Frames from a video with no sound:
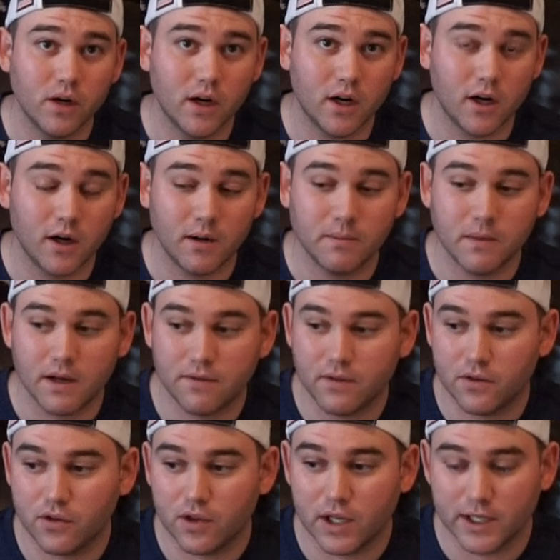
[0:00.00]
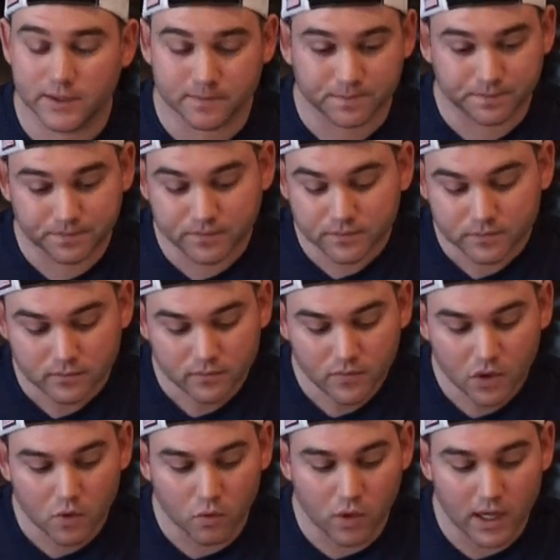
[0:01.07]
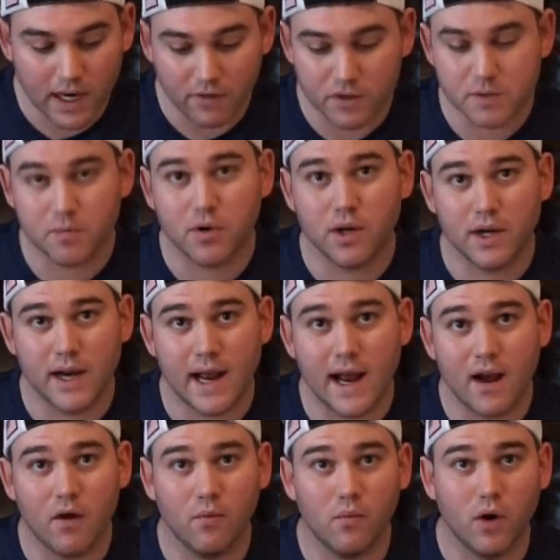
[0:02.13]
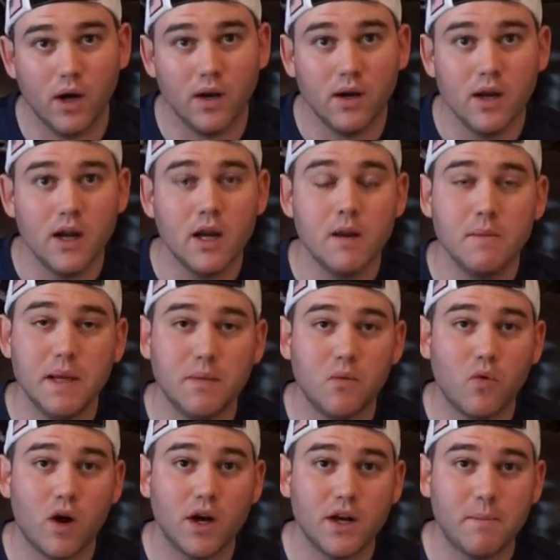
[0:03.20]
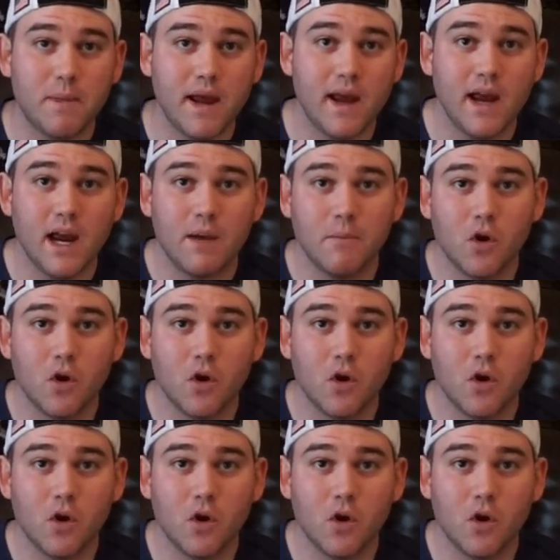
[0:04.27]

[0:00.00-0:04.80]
I feel like what I was putting out and what people wanted to pay, I'm